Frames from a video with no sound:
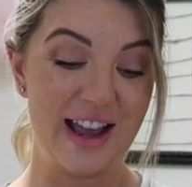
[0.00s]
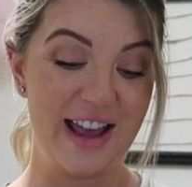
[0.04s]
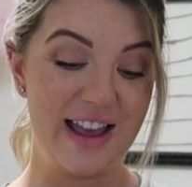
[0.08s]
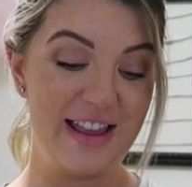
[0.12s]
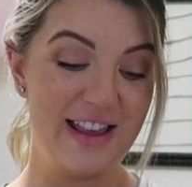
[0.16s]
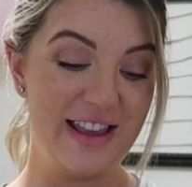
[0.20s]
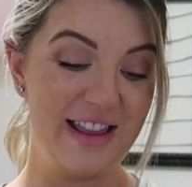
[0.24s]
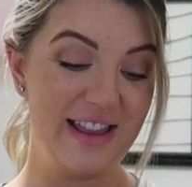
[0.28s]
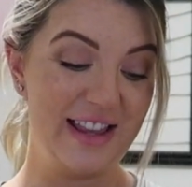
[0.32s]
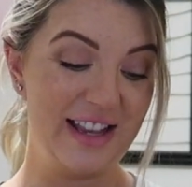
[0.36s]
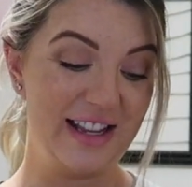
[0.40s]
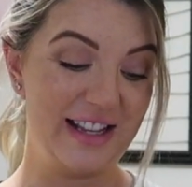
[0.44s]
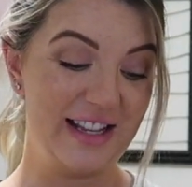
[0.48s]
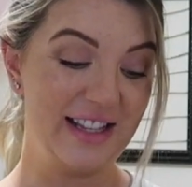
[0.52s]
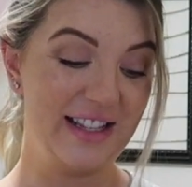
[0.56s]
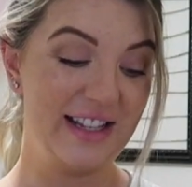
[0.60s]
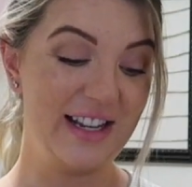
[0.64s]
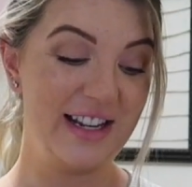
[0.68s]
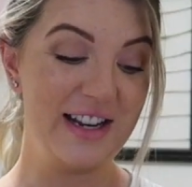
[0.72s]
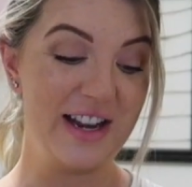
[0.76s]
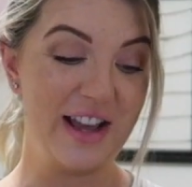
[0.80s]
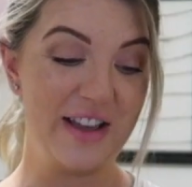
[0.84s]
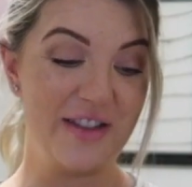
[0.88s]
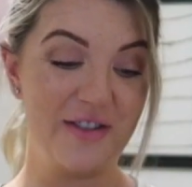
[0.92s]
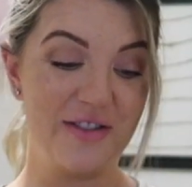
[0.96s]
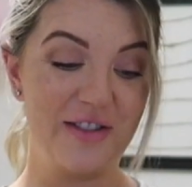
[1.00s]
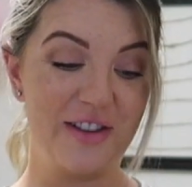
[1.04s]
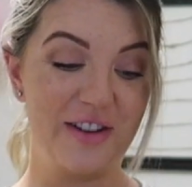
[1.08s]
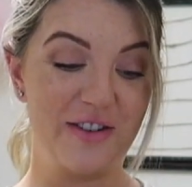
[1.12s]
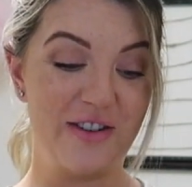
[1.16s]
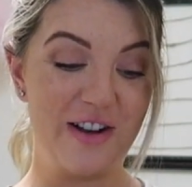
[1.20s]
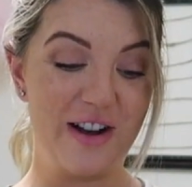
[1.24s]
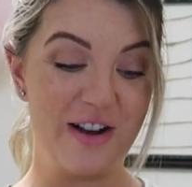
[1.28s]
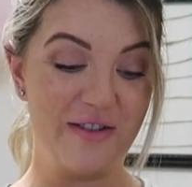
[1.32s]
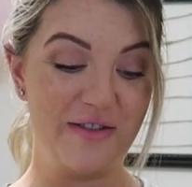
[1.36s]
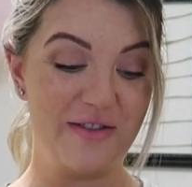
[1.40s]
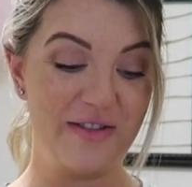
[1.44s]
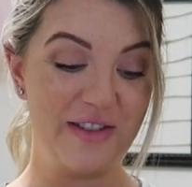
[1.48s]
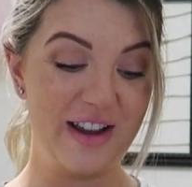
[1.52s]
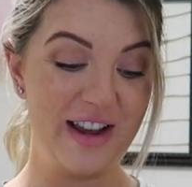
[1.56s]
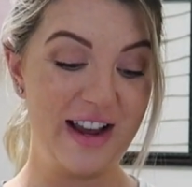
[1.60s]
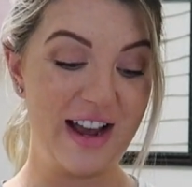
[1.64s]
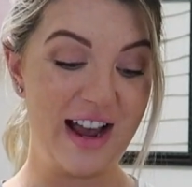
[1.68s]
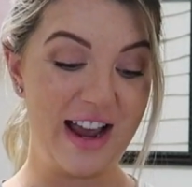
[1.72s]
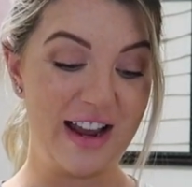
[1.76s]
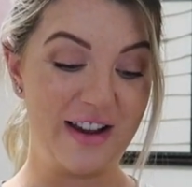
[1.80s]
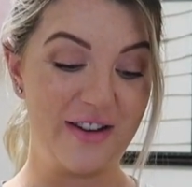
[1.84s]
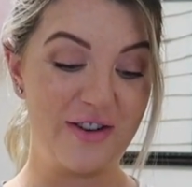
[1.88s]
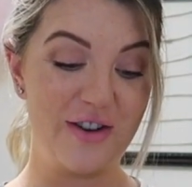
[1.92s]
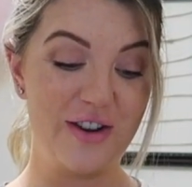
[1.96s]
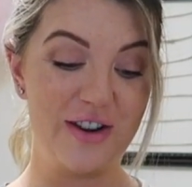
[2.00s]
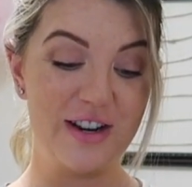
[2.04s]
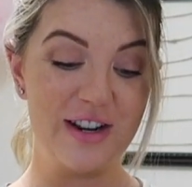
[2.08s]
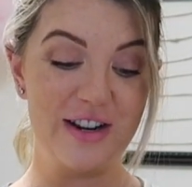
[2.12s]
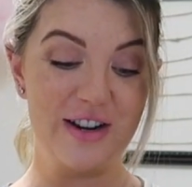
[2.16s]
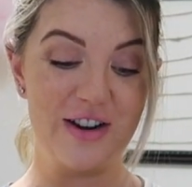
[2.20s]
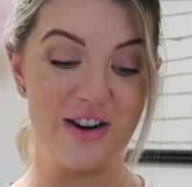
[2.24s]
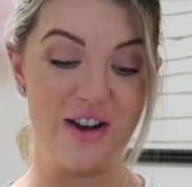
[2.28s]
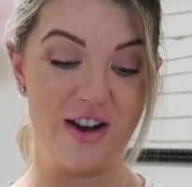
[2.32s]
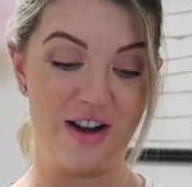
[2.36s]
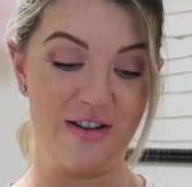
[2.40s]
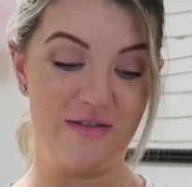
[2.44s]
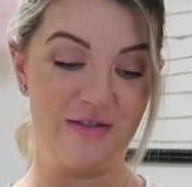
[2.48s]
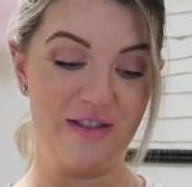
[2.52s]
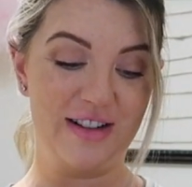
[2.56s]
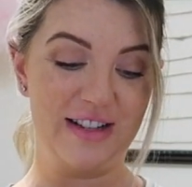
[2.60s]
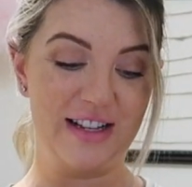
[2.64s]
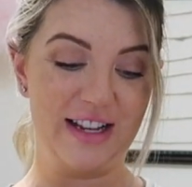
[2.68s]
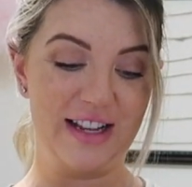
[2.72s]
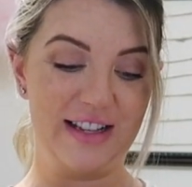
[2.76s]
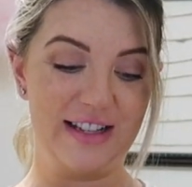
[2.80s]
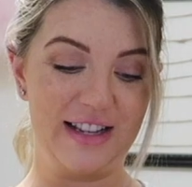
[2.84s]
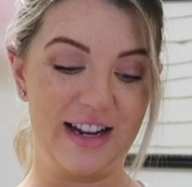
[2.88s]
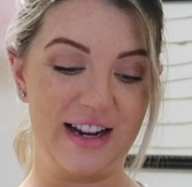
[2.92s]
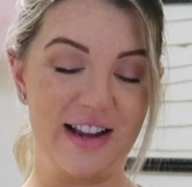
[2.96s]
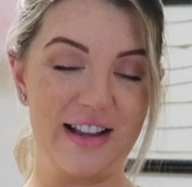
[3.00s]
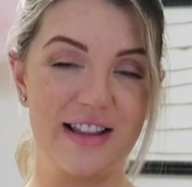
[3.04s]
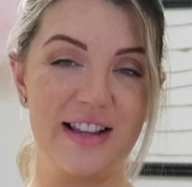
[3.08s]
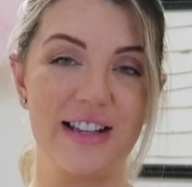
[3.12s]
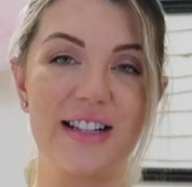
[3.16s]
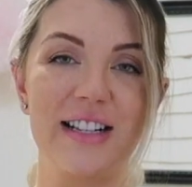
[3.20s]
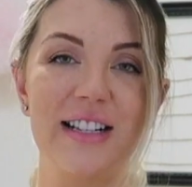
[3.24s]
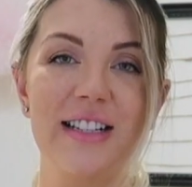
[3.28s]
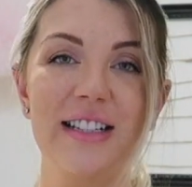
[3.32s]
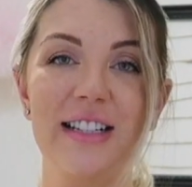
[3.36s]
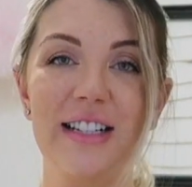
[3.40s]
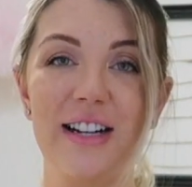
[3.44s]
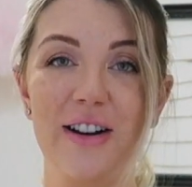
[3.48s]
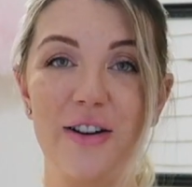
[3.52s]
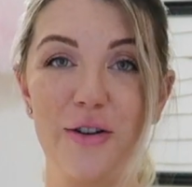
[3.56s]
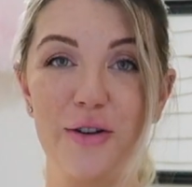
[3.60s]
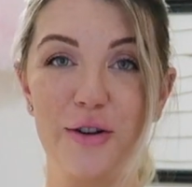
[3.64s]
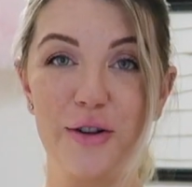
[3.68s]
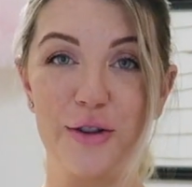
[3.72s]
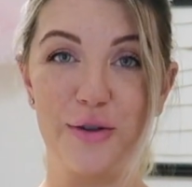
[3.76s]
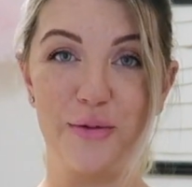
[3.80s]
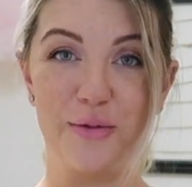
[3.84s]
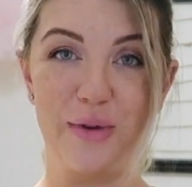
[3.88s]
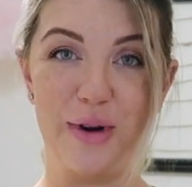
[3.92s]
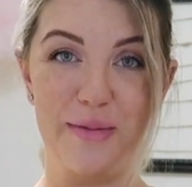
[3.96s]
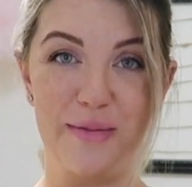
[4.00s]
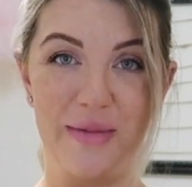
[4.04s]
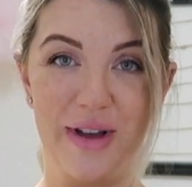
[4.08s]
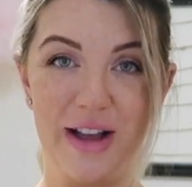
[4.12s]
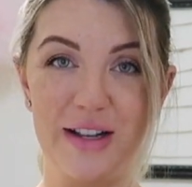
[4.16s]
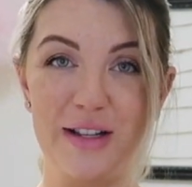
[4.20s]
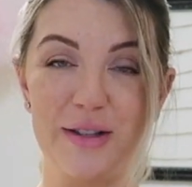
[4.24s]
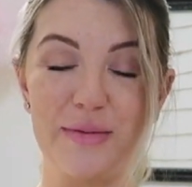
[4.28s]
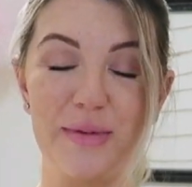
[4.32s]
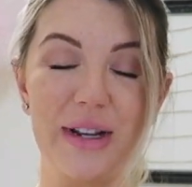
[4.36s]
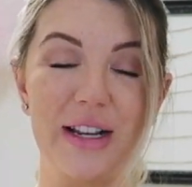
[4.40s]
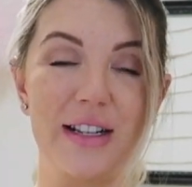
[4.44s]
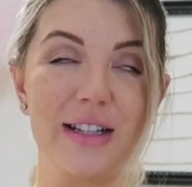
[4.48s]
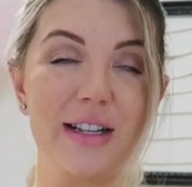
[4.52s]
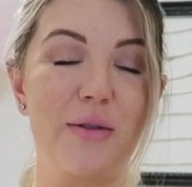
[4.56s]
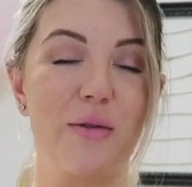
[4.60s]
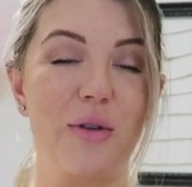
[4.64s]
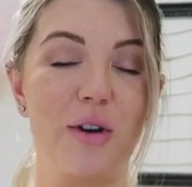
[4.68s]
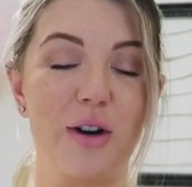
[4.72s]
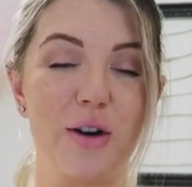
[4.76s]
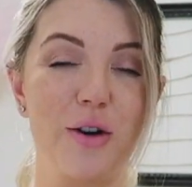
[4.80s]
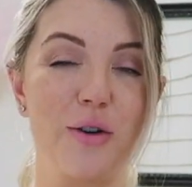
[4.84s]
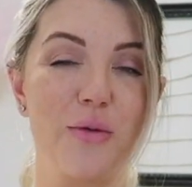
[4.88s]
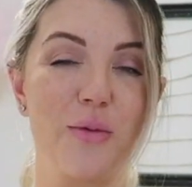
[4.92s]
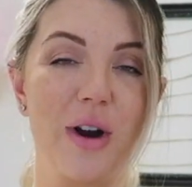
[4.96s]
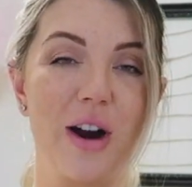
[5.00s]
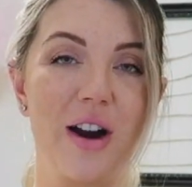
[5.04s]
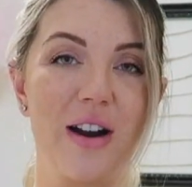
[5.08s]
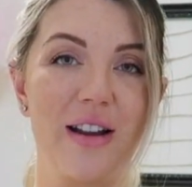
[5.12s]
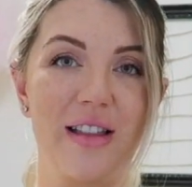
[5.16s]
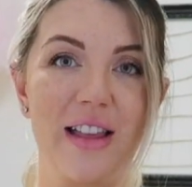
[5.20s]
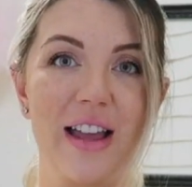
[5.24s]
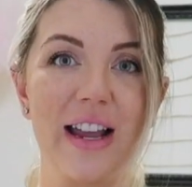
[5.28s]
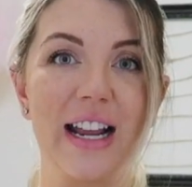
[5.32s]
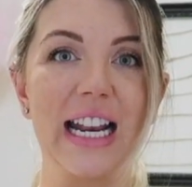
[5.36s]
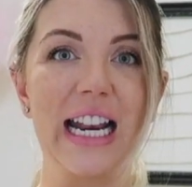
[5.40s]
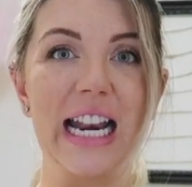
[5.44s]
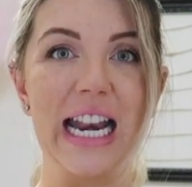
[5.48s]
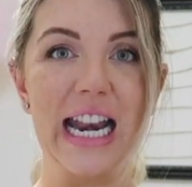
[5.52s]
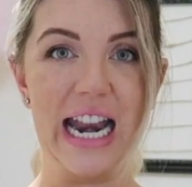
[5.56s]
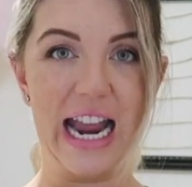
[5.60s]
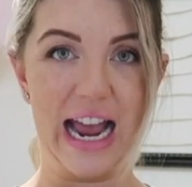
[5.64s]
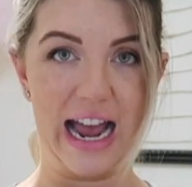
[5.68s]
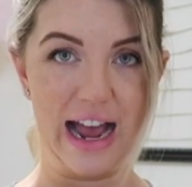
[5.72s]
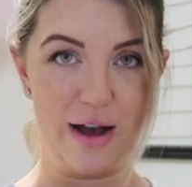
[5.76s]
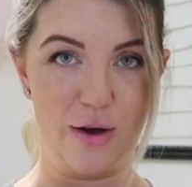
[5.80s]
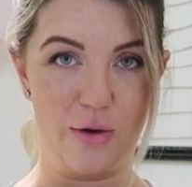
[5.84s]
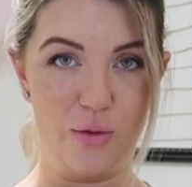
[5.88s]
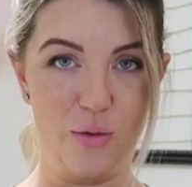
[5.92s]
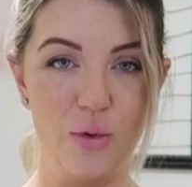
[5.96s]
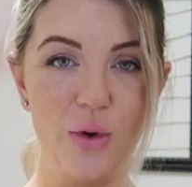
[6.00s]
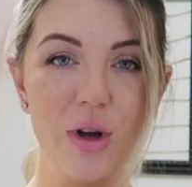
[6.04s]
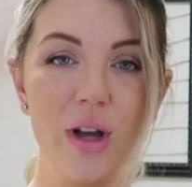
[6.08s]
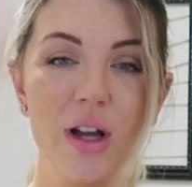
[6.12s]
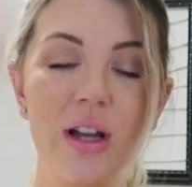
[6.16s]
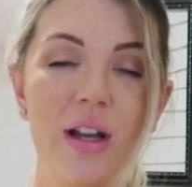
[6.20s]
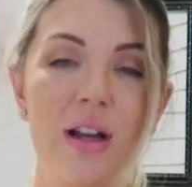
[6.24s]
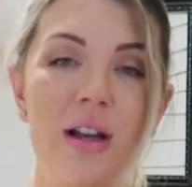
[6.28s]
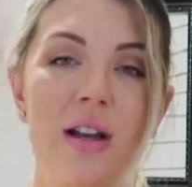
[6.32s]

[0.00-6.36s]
And then this is another little outfit I could not resist. I got this in 0 to 3 months because I wanted to wear it like now.